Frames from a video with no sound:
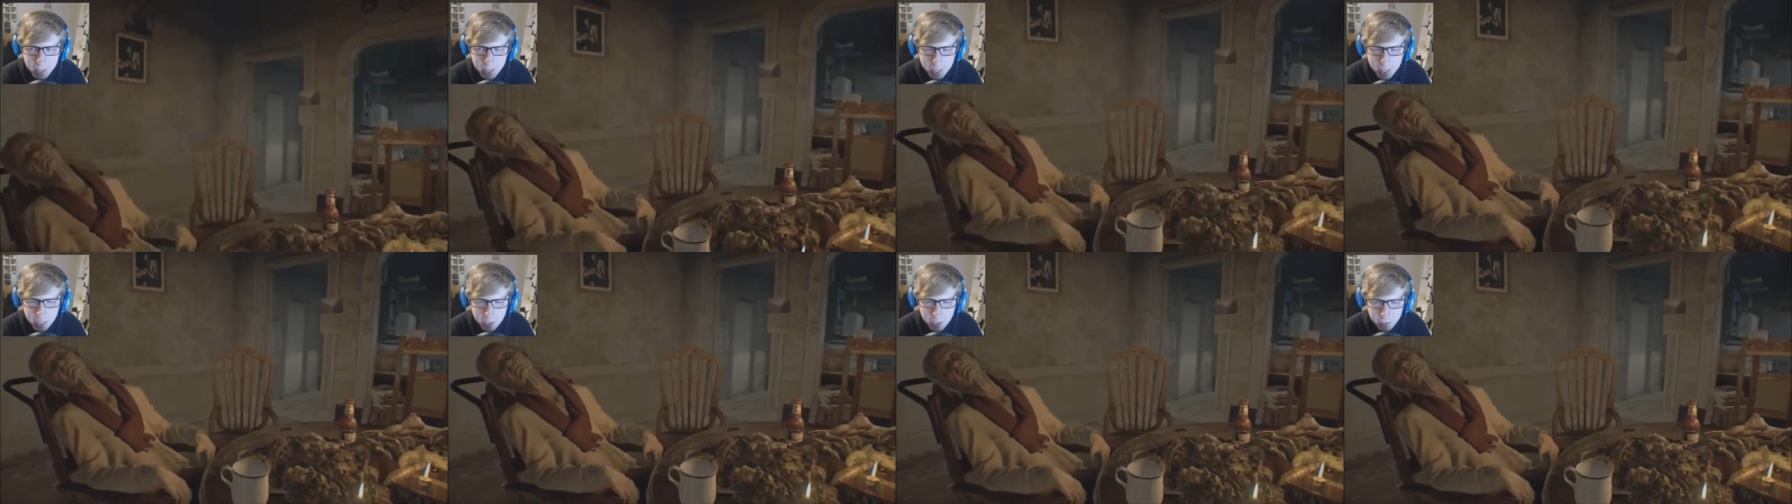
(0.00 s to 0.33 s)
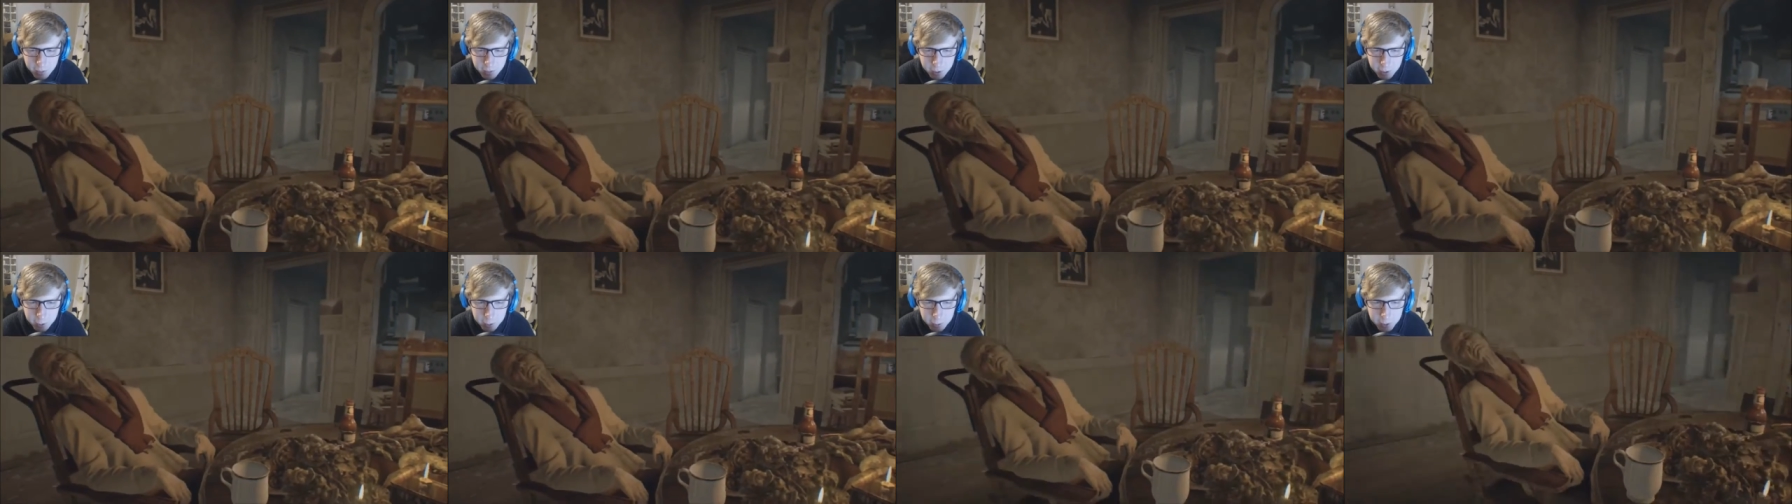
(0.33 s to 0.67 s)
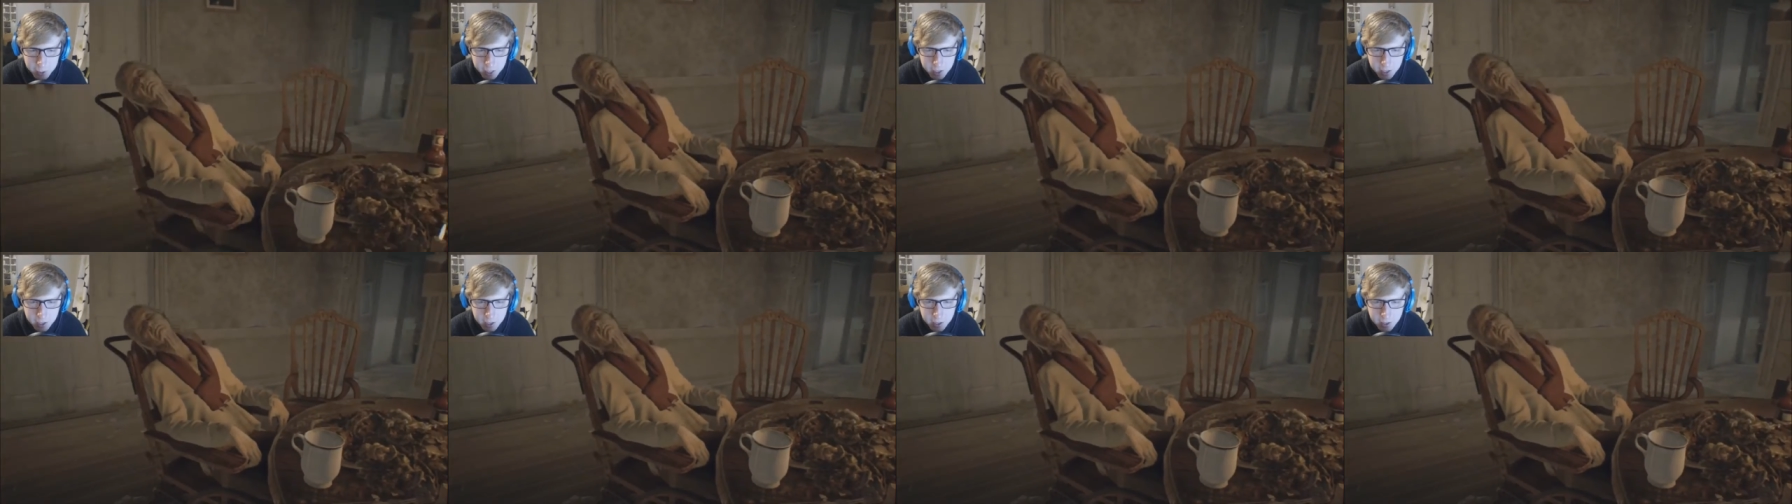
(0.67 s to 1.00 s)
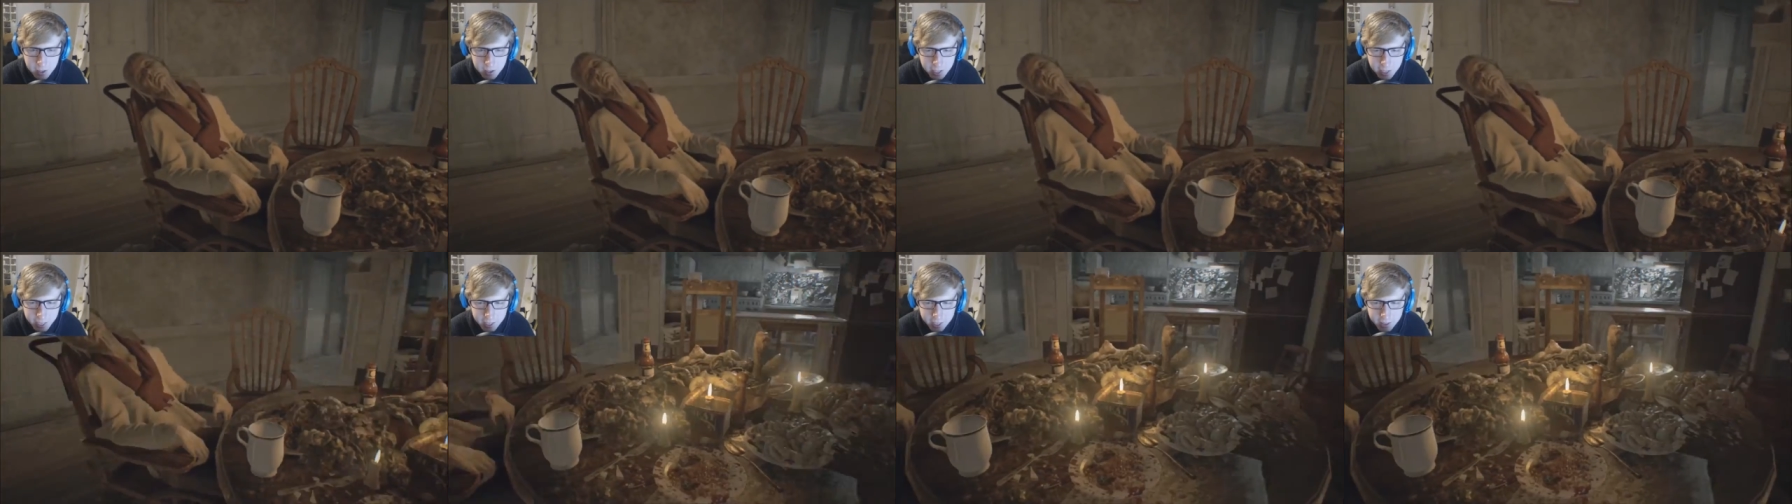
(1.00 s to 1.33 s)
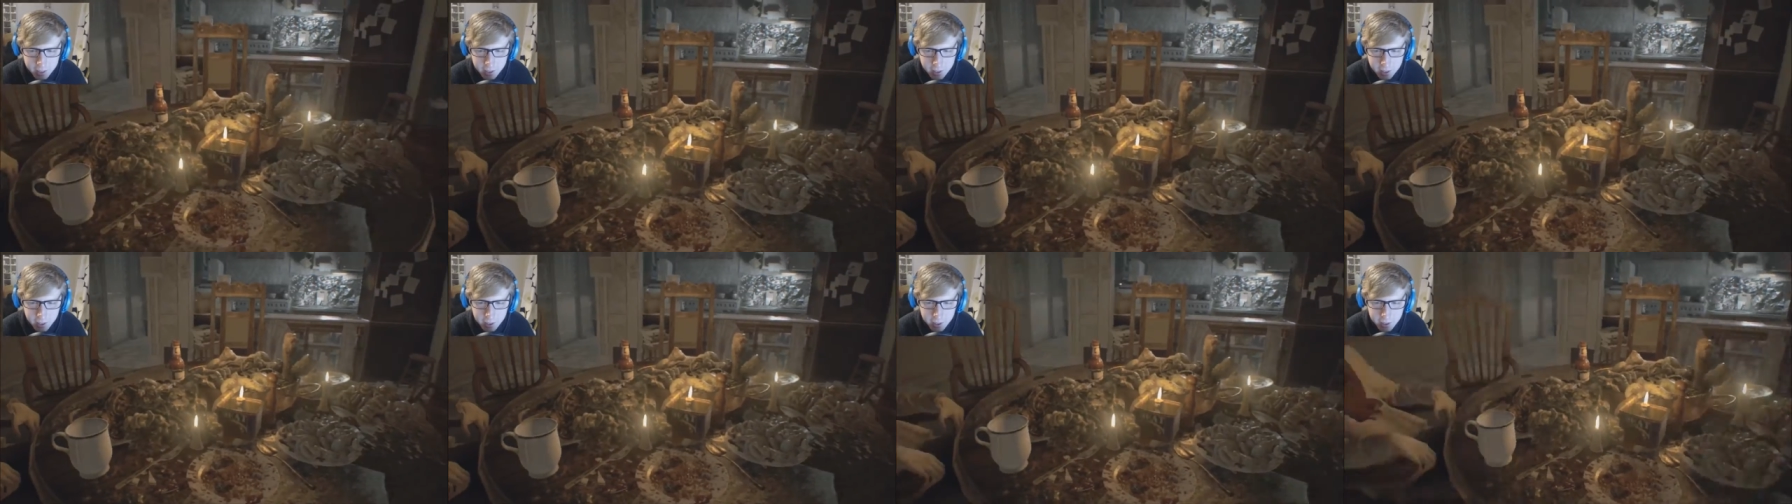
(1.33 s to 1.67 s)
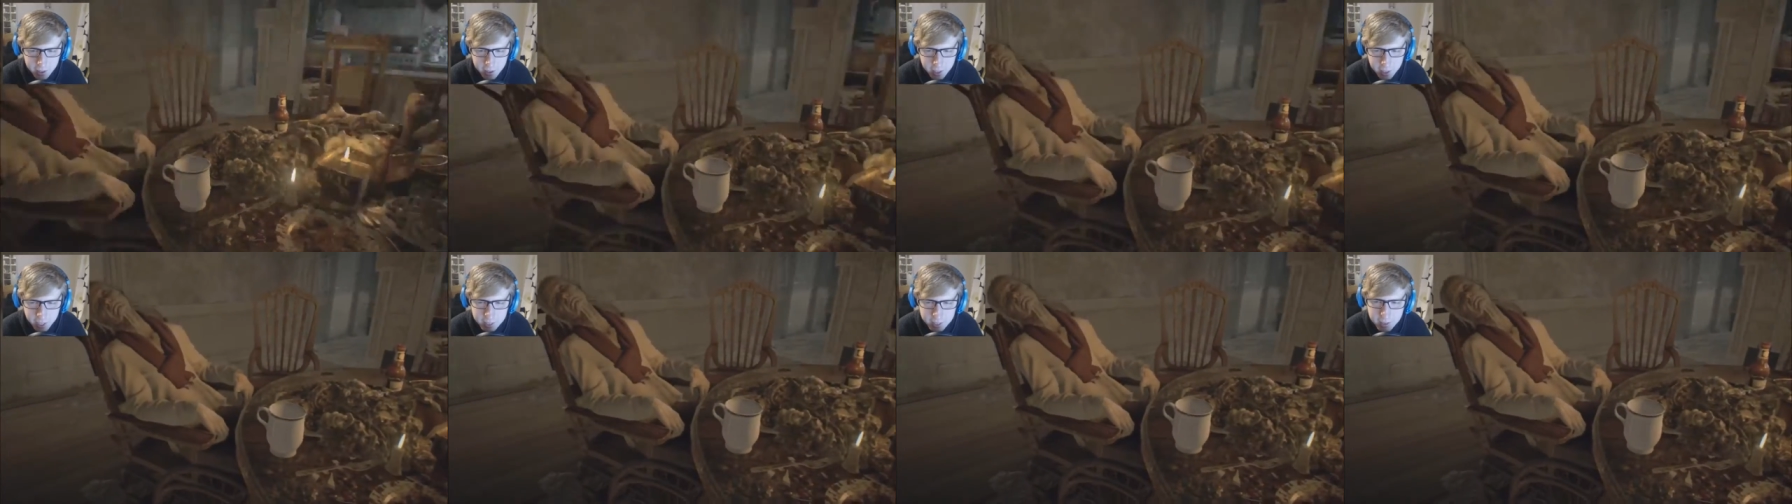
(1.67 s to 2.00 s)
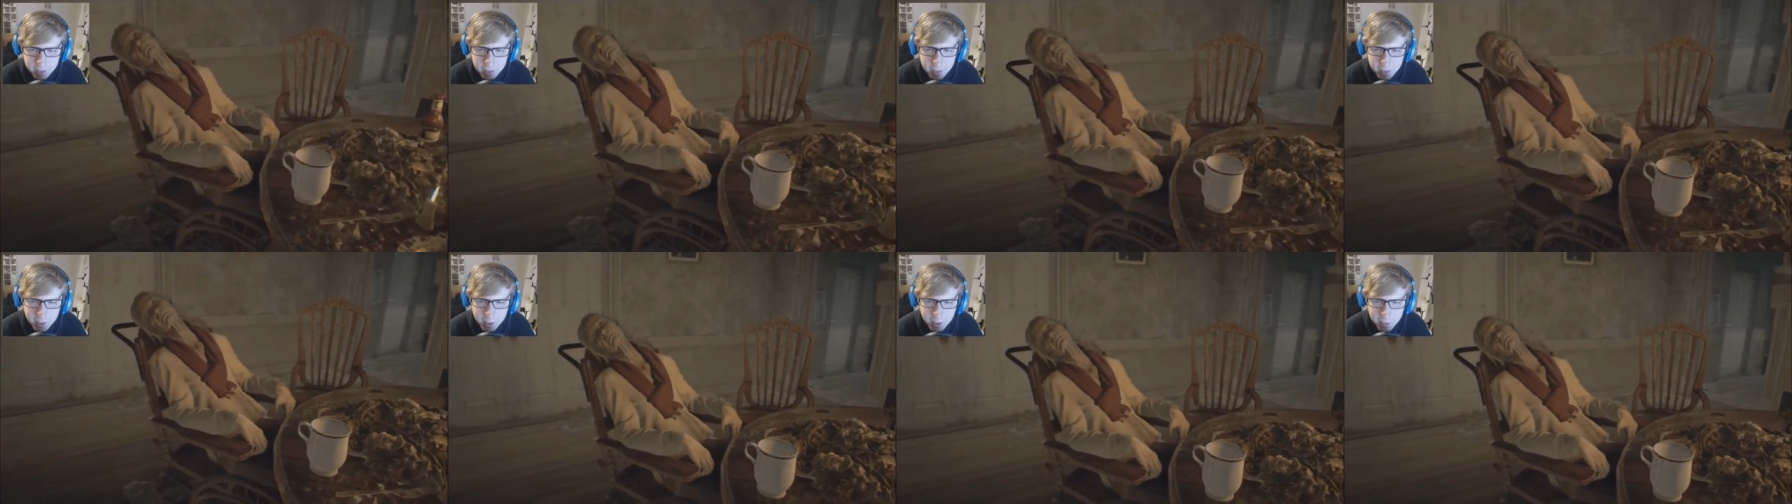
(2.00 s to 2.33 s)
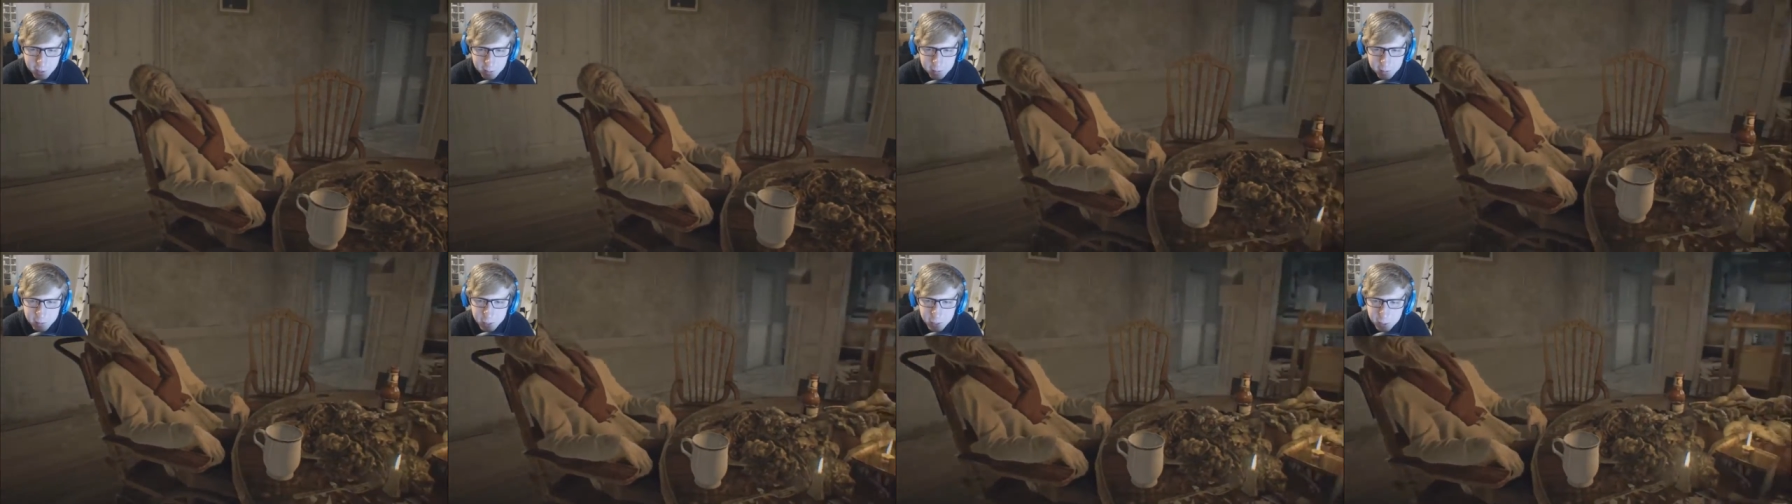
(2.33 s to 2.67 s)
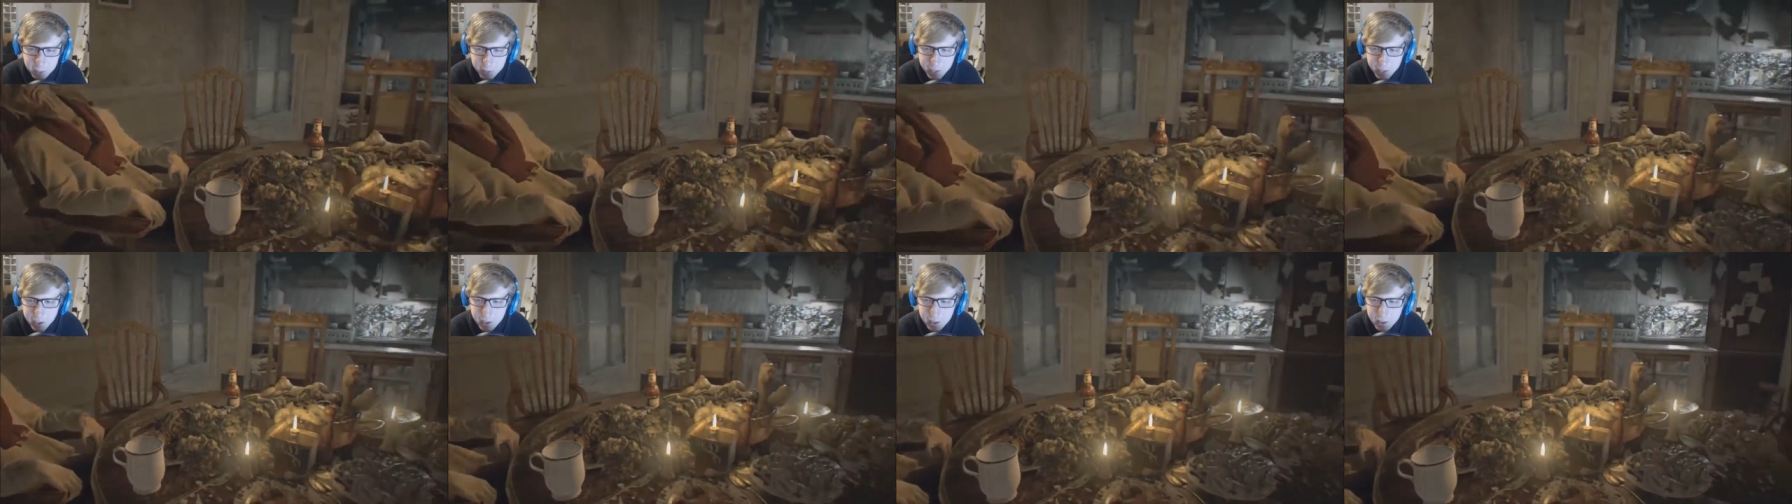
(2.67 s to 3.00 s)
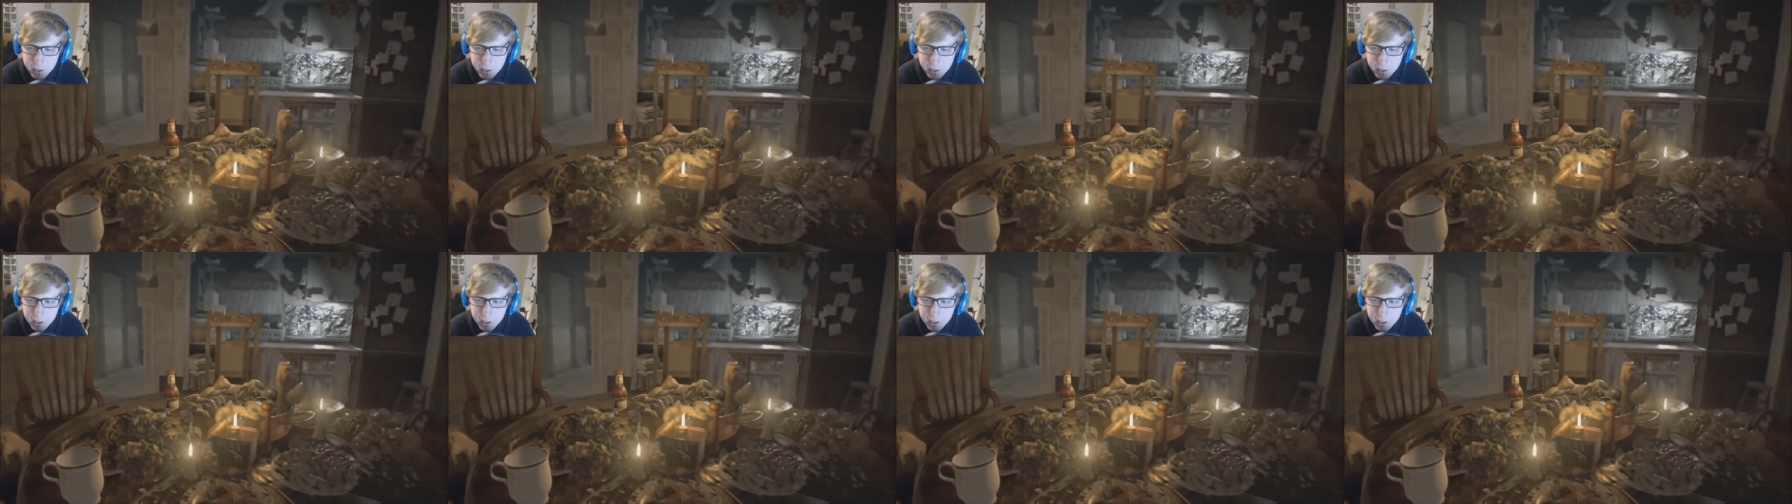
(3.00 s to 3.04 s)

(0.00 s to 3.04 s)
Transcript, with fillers: out of your will, like, on not on your own free will.